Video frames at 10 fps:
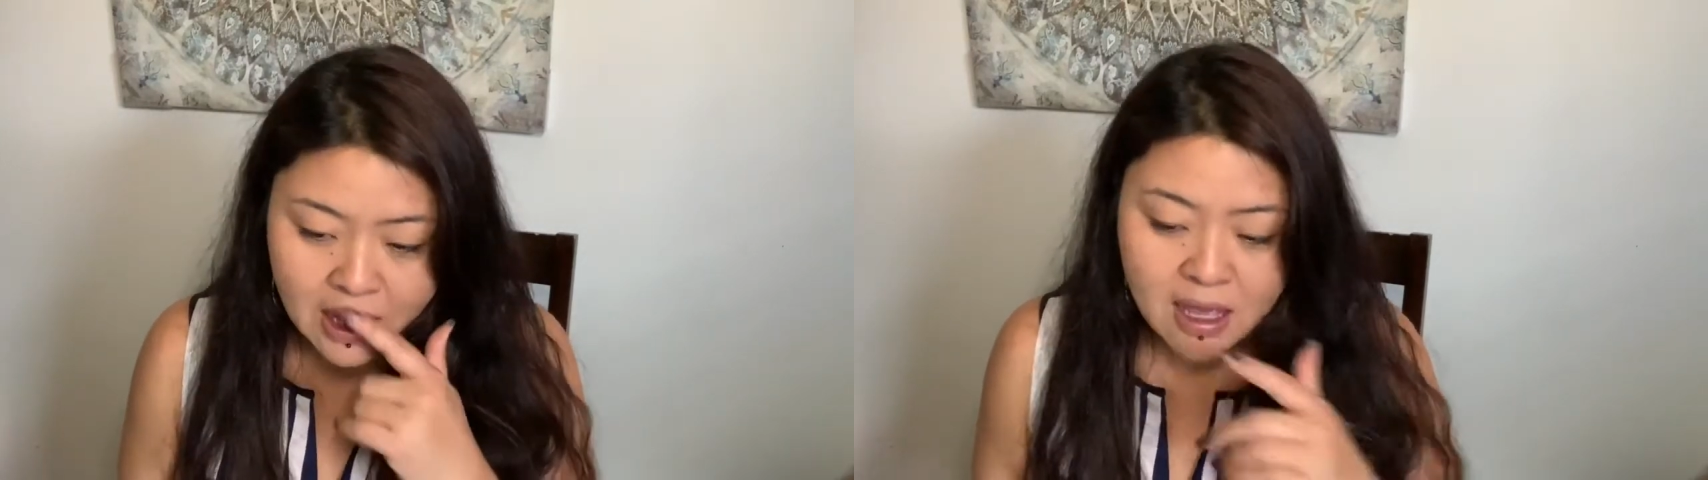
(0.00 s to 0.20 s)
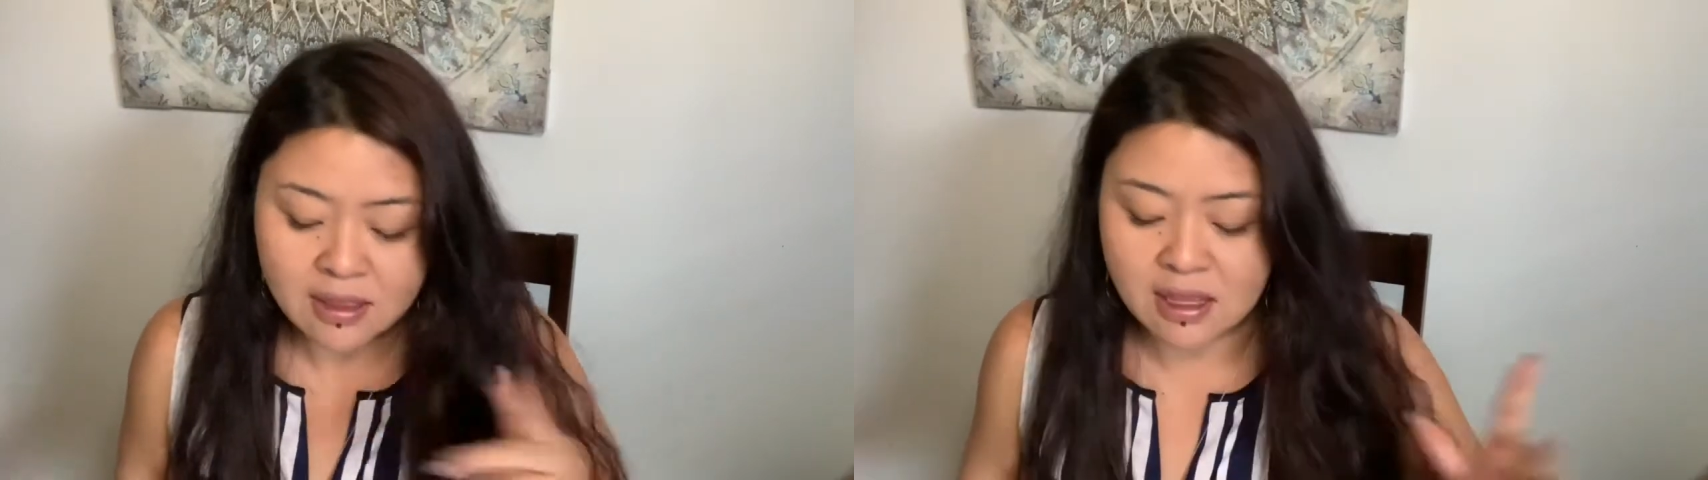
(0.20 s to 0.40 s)

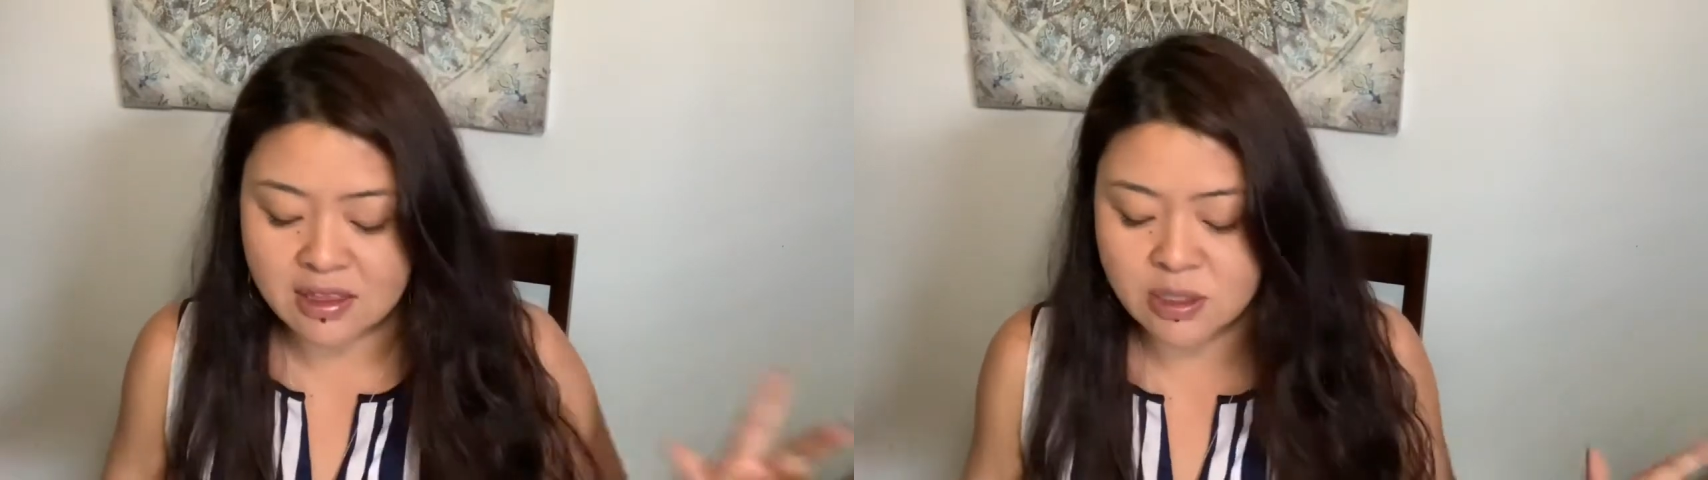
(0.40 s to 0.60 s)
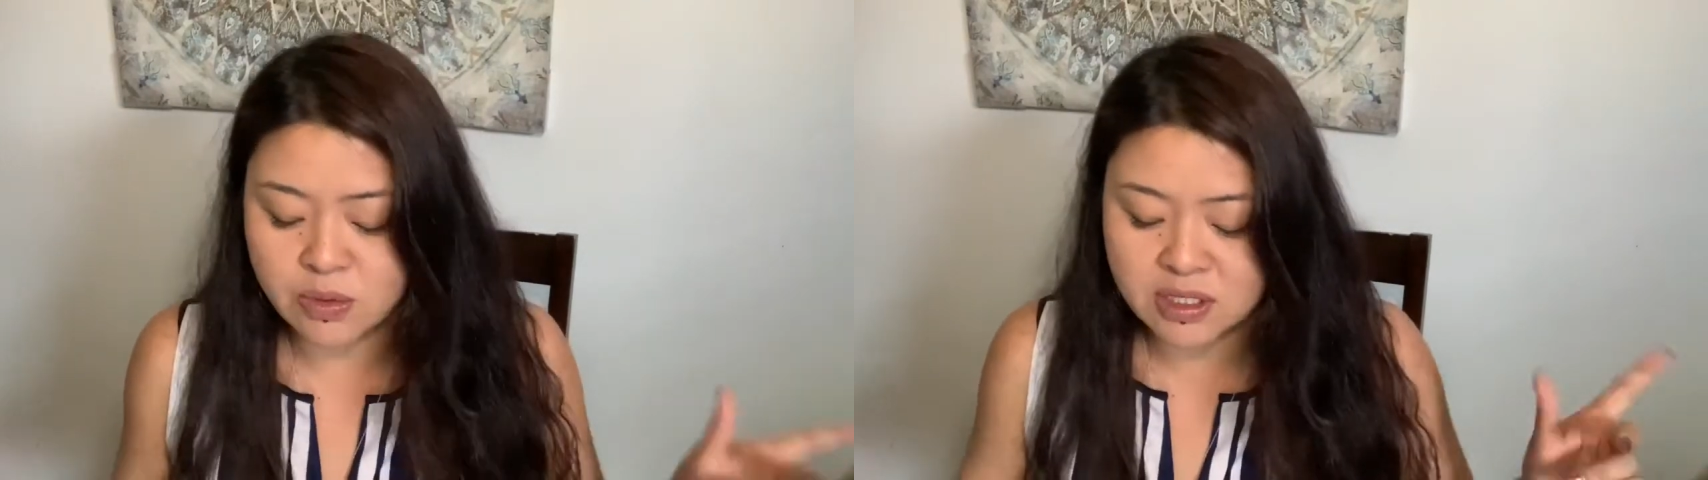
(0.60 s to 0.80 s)
That
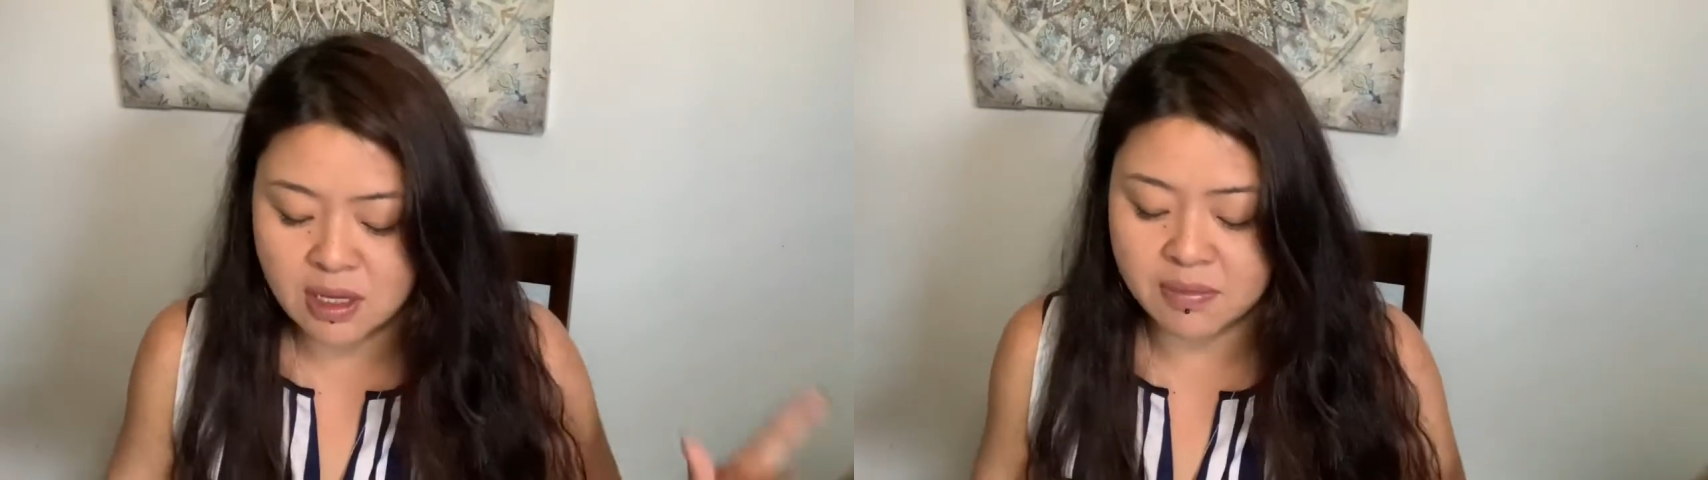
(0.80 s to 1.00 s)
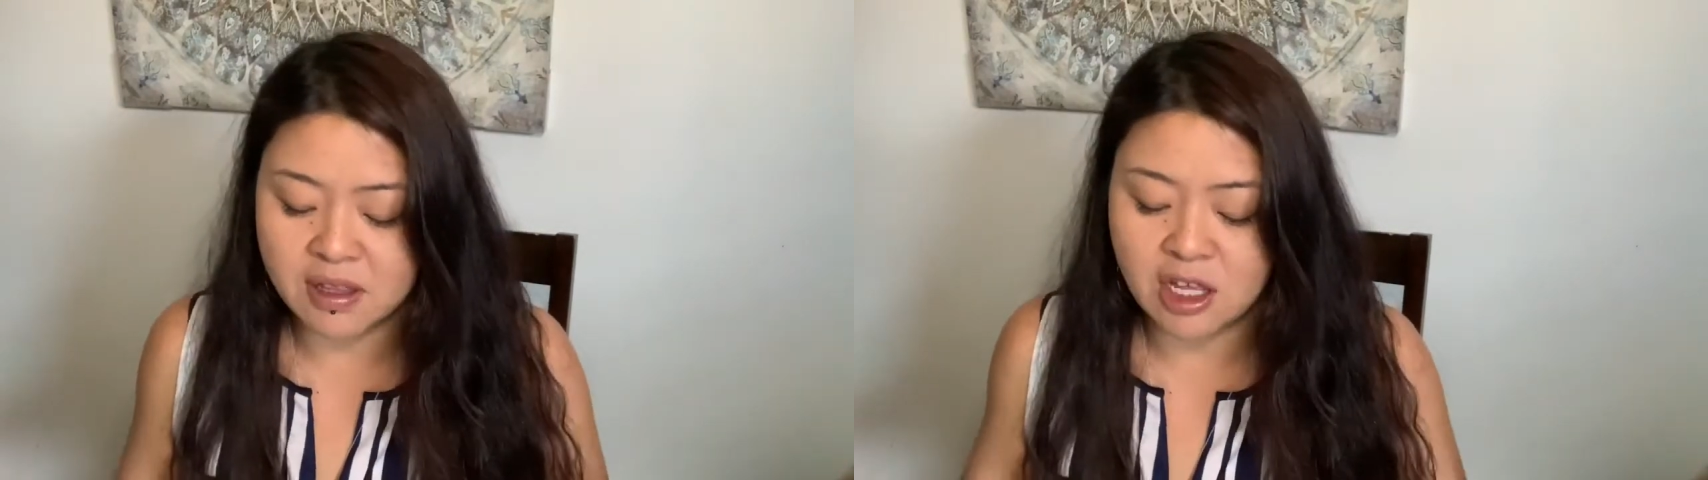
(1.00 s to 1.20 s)
this was
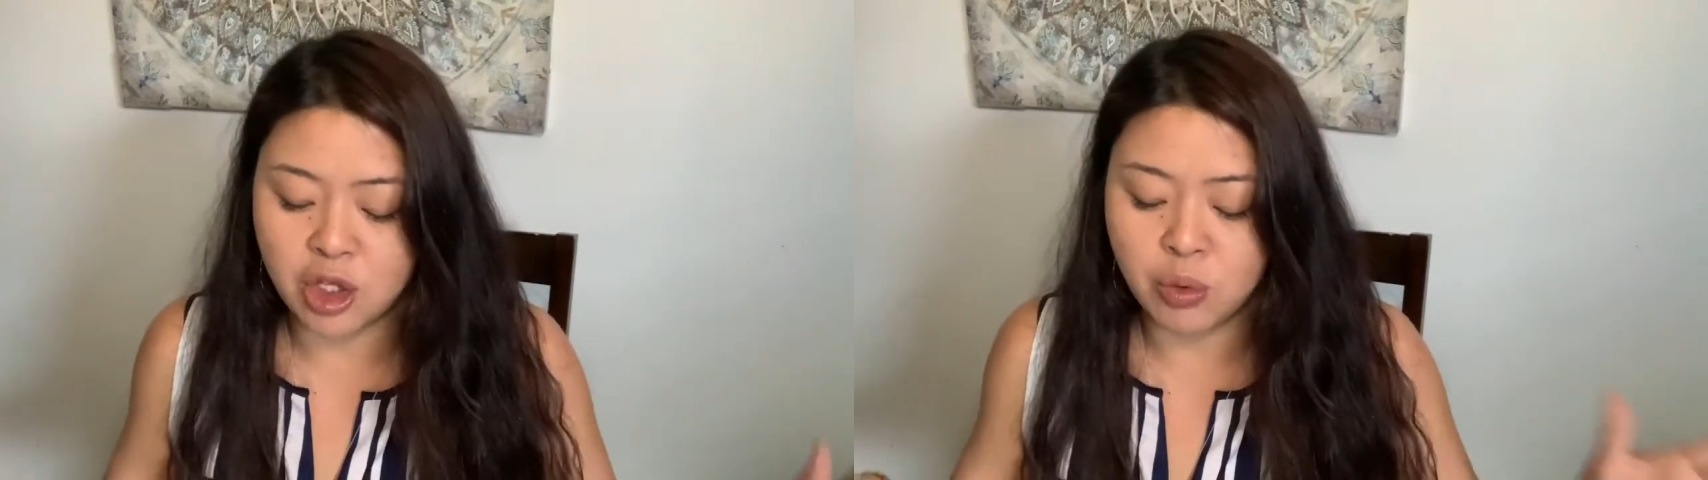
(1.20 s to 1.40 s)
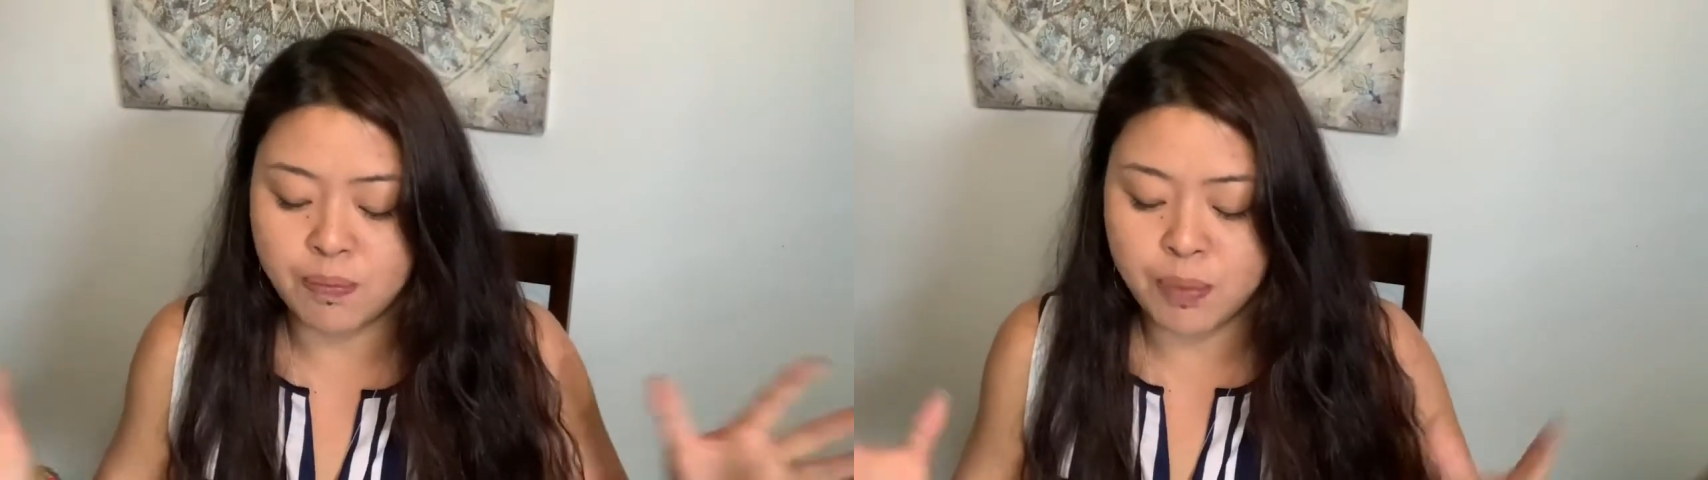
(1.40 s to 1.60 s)
something that
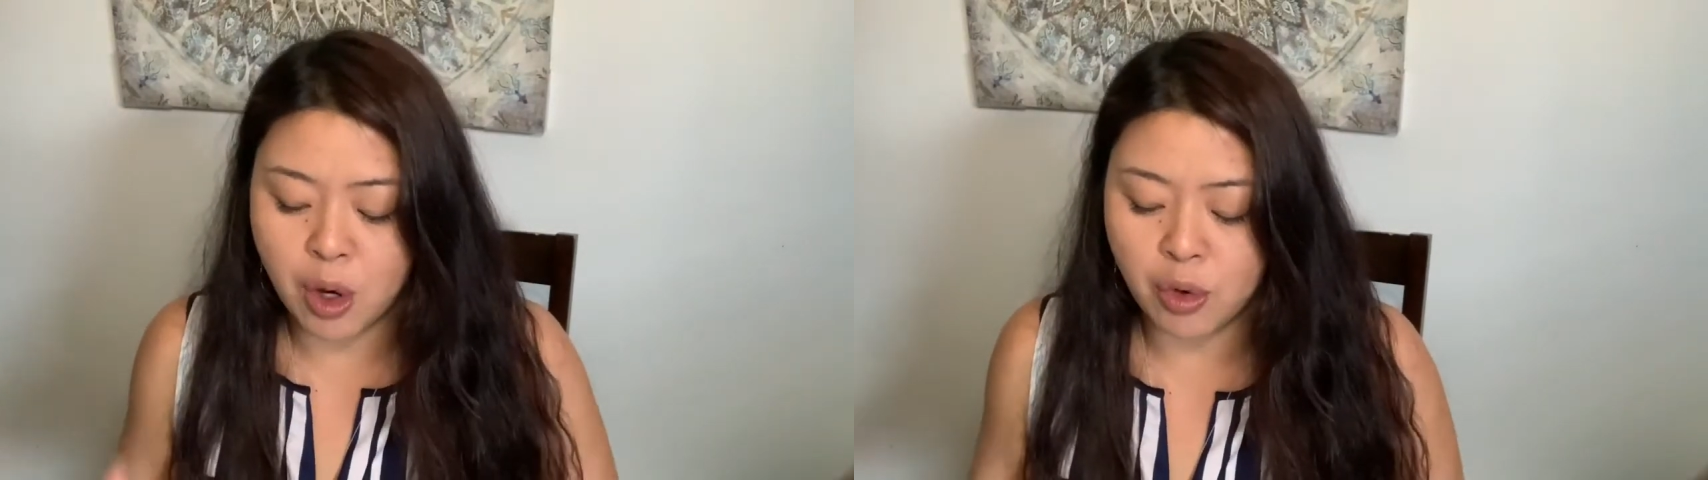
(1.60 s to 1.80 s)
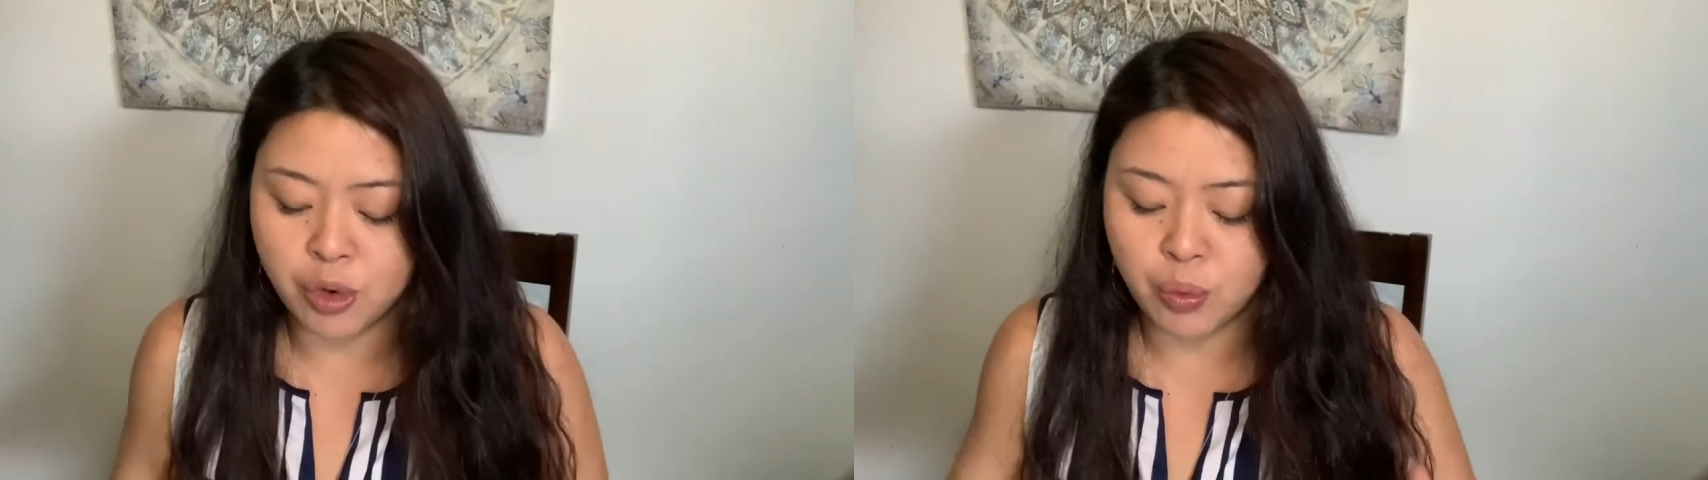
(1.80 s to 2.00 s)
you both